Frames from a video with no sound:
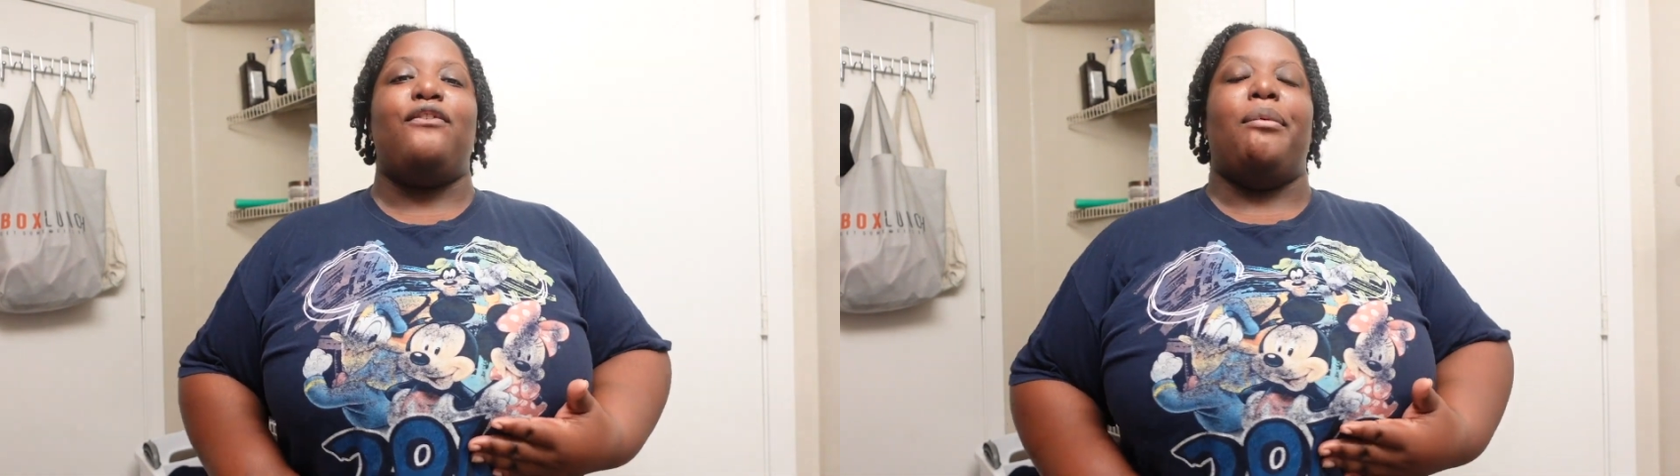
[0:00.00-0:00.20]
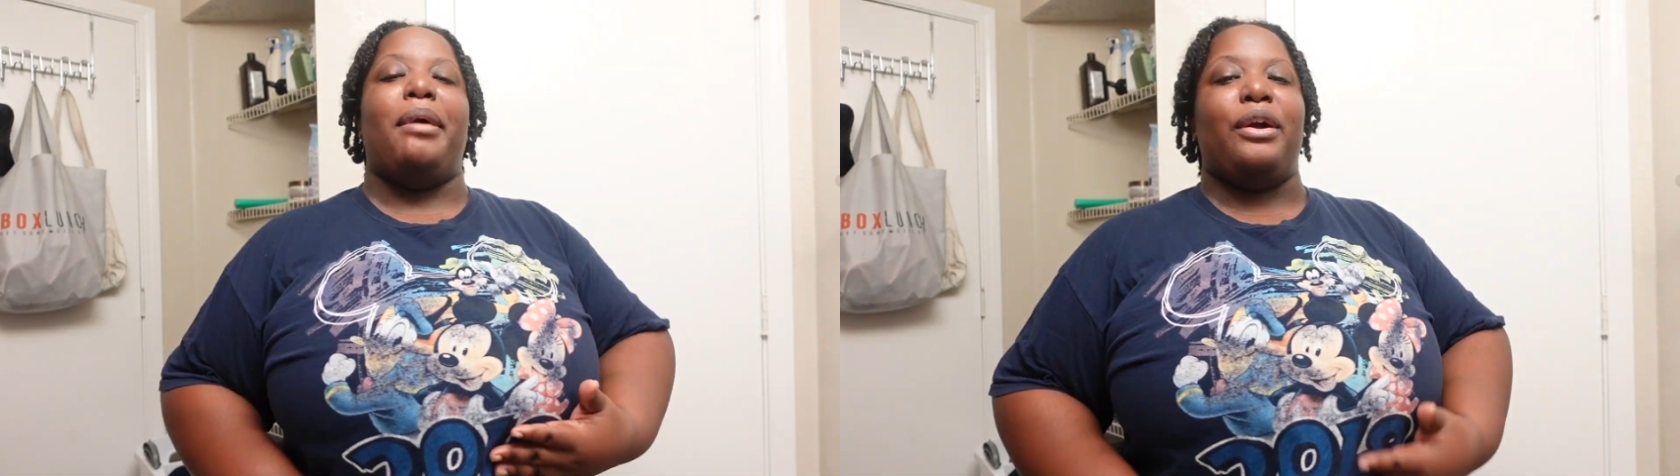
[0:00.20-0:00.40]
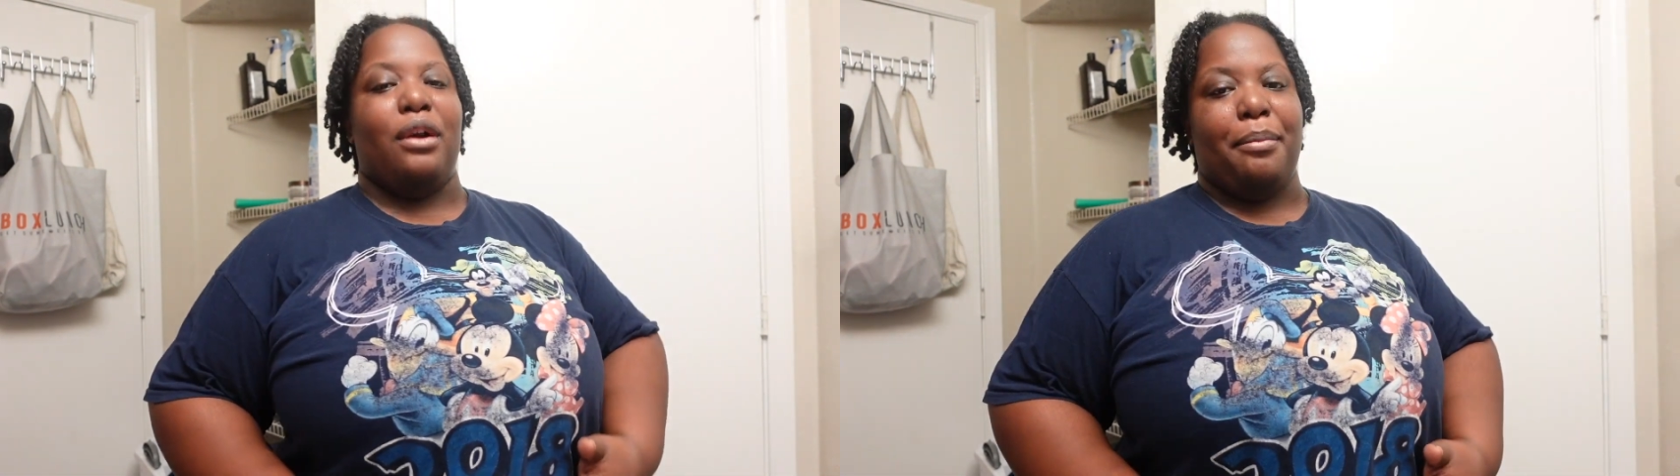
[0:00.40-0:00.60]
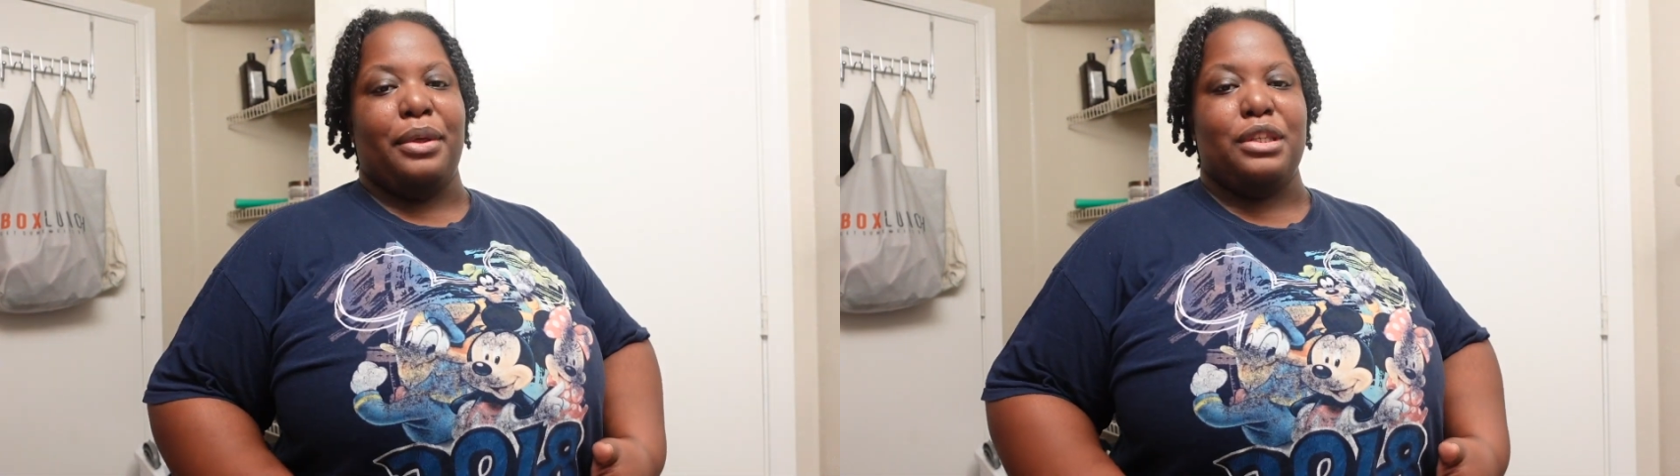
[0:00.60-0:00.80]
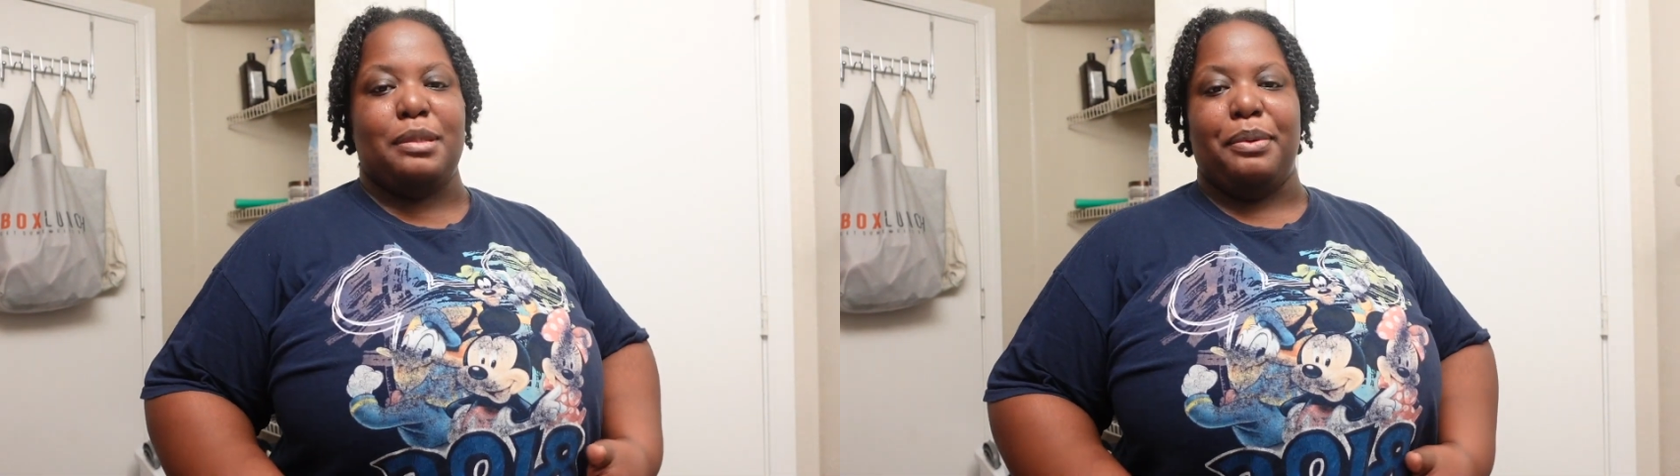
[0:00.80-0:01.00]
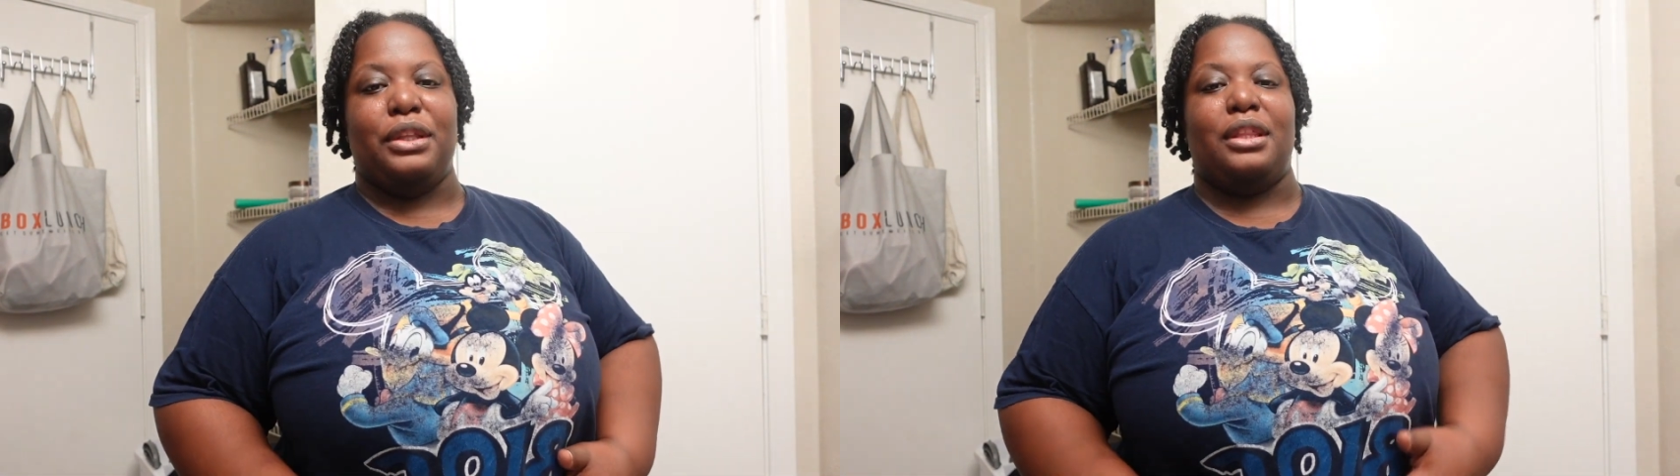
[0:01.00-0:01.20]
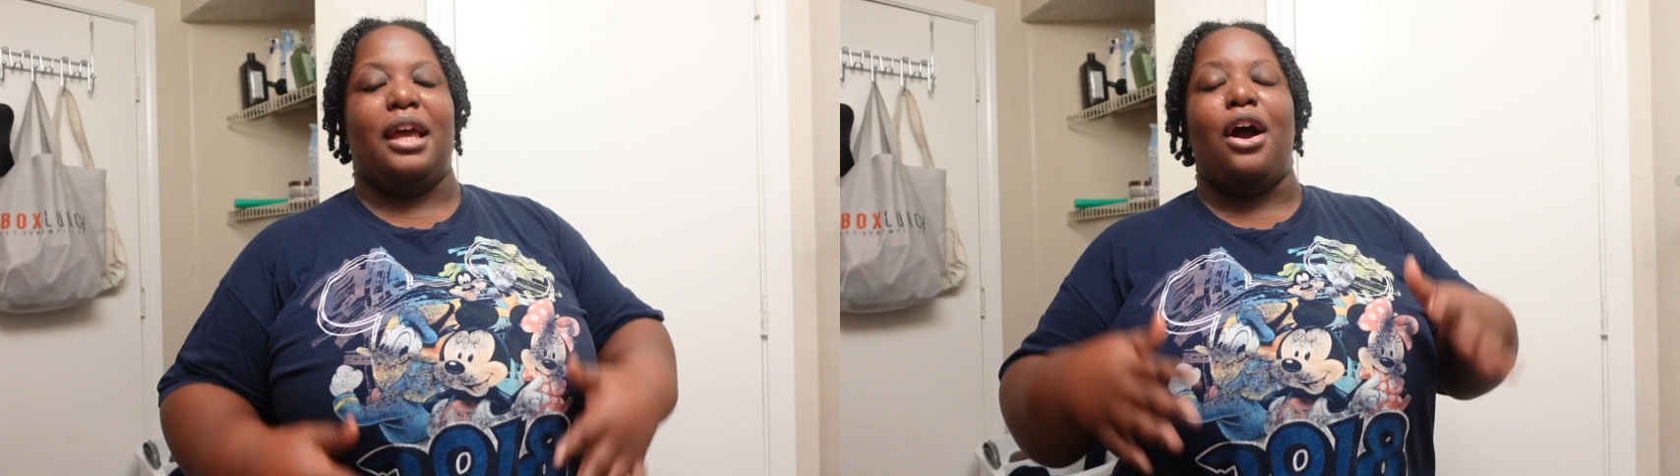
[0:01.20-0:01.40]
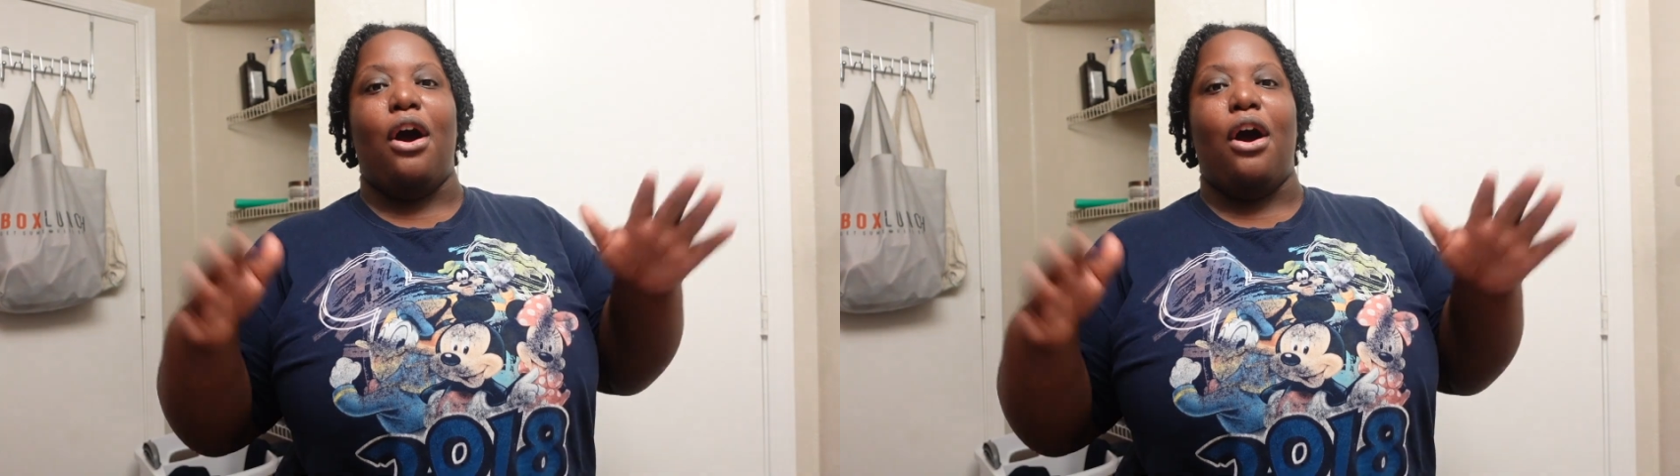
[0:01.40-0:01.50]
for my grandmother's birthday.